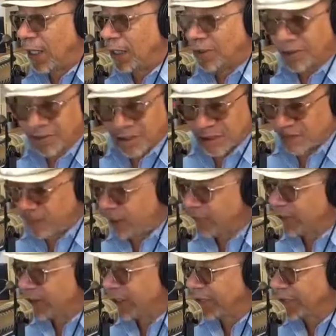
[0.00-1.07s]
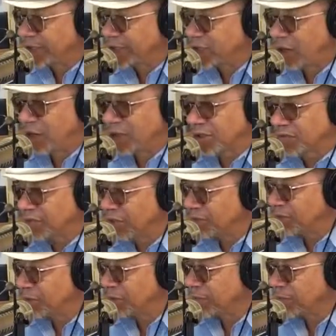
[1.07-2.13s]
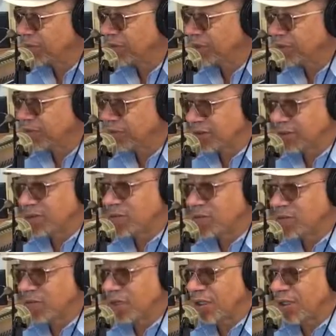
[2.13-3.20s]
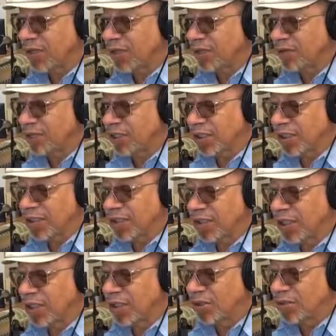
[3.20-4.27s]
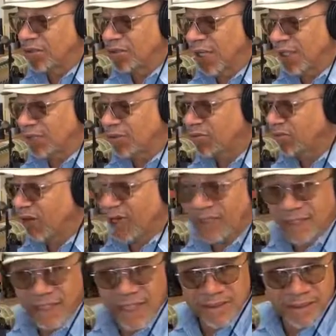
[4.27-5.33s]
This is for there in Charlottesville. Remember this? This is where the Unite the Right got